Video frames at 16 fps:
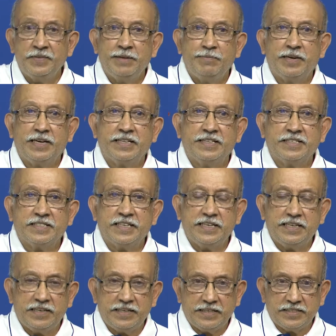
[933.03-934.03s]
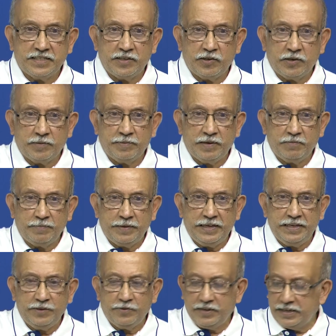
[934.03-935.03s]
but other side it has a normal
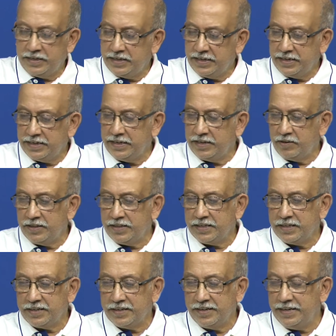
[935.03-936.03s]
pen you can tick and all that